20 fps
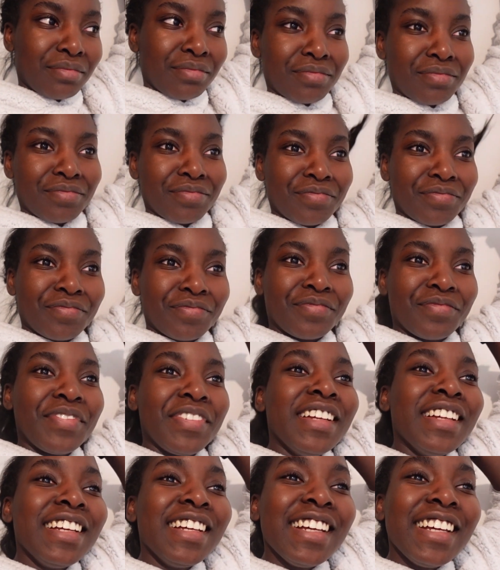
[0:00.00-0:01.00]

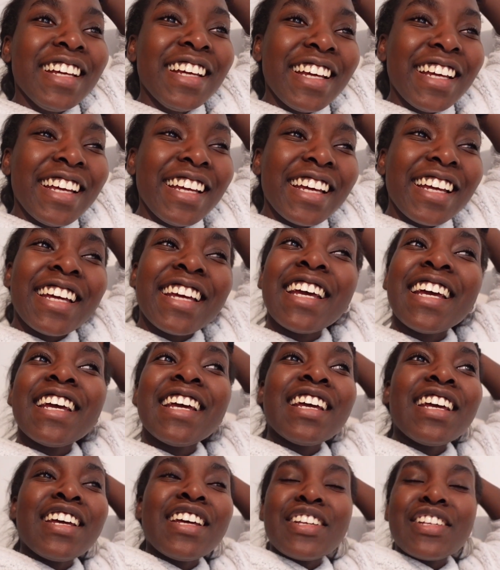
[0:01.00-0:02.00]

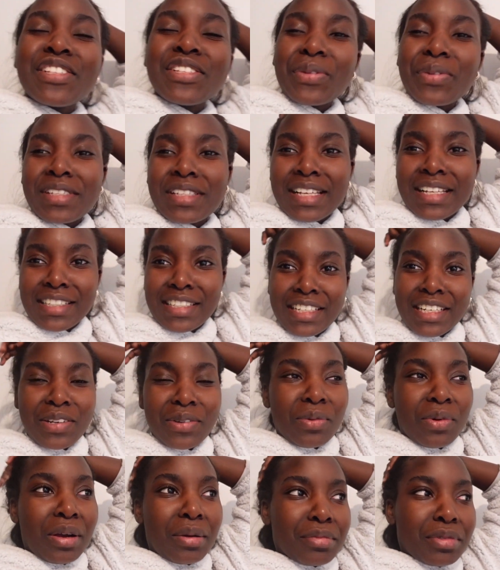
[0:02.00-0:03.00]
So essentially
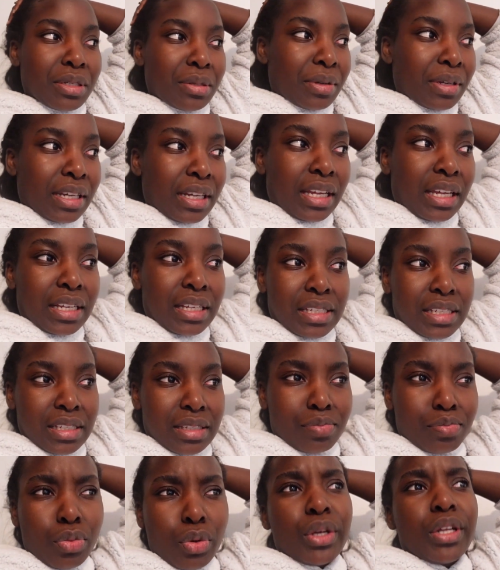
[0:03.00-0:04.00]
what I'm doing
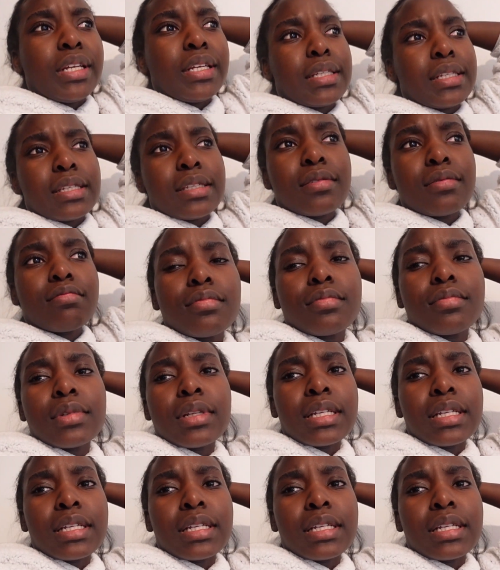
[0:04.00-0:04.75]
is pointless